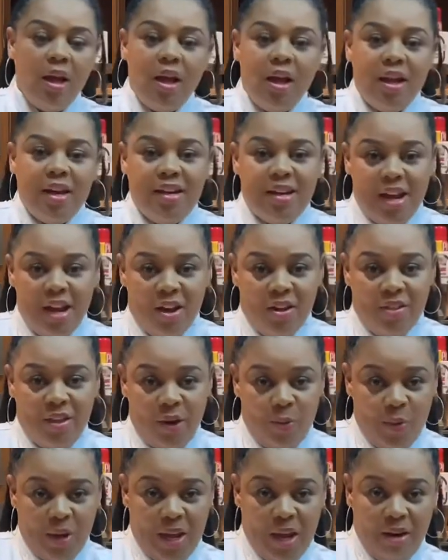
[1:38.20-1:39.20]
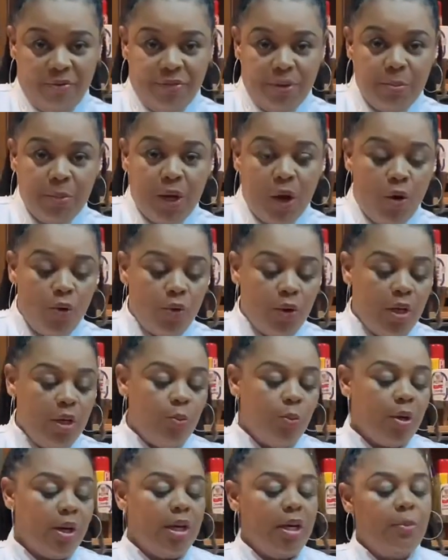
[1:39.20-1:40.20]
Now that we have them coated,
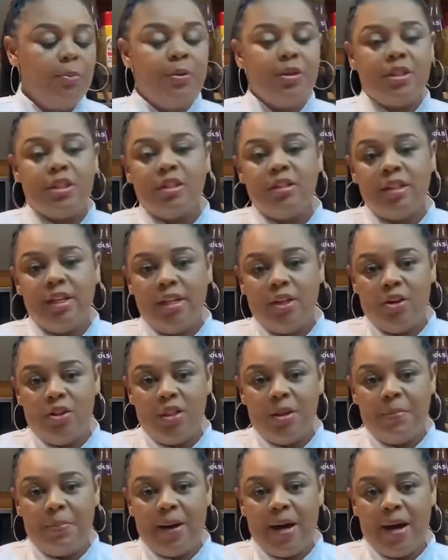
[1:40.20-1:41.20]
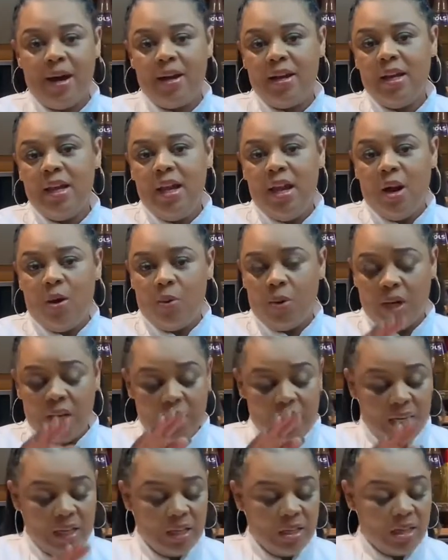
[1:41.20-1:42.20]
we're going to put the lid on the pot. We're going
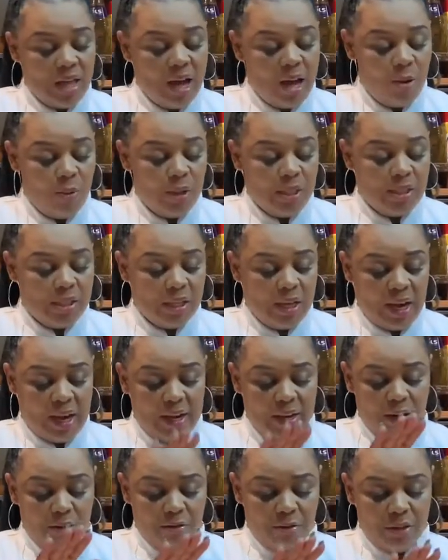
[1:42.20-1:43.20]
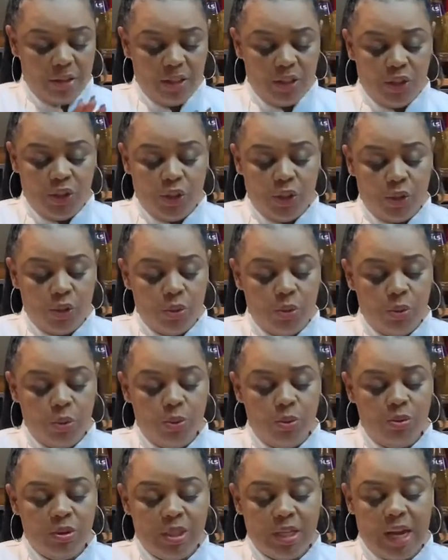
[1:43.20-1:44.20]
to allow it to kind of really stew
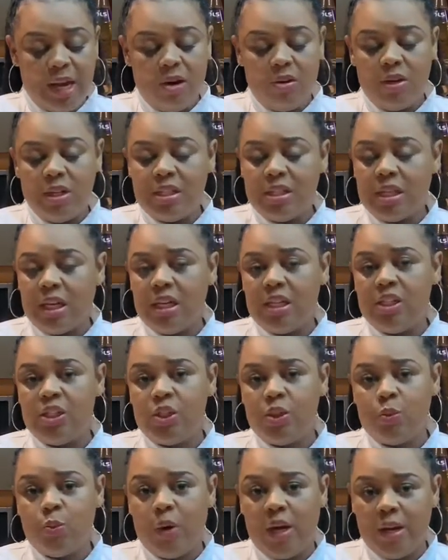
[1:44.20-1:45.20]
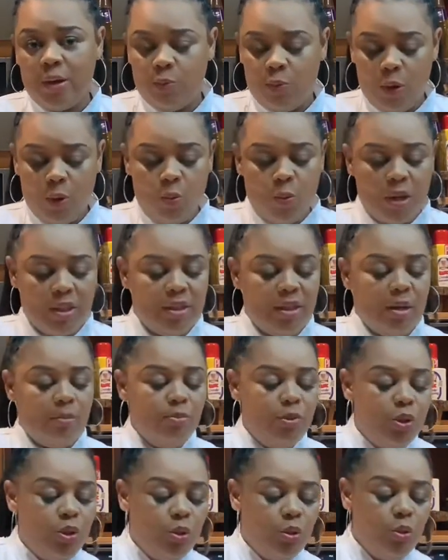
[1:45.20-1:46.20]
down. It's going to sweat. We want them
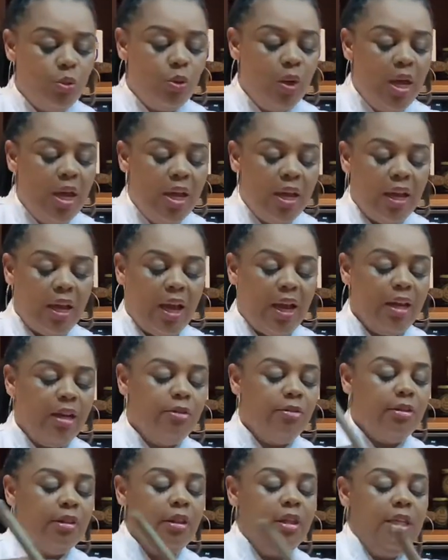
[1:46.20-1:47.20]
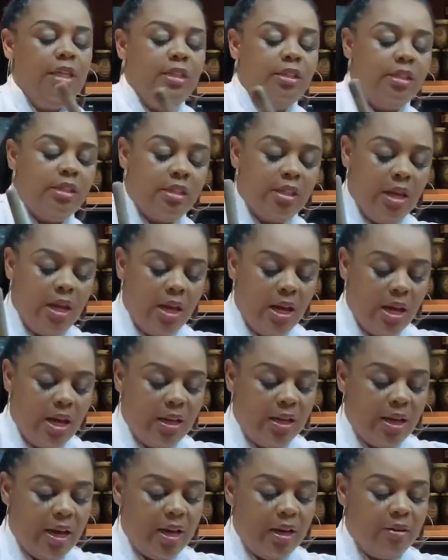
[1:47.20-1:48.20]
to kind of release a
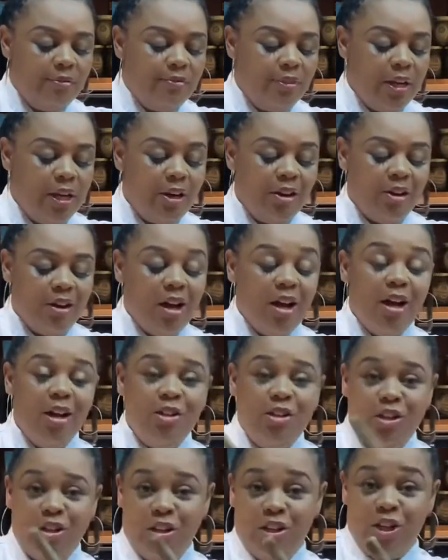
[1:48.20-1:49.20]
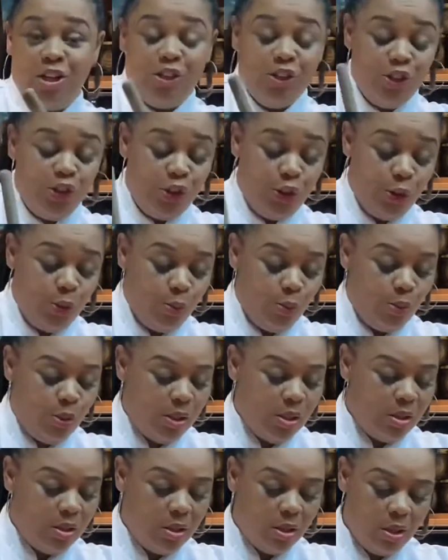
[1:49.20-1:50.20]
lot of their onion
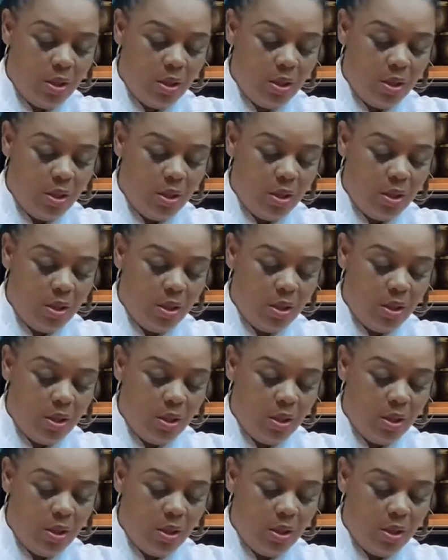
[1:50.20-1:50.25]
juice.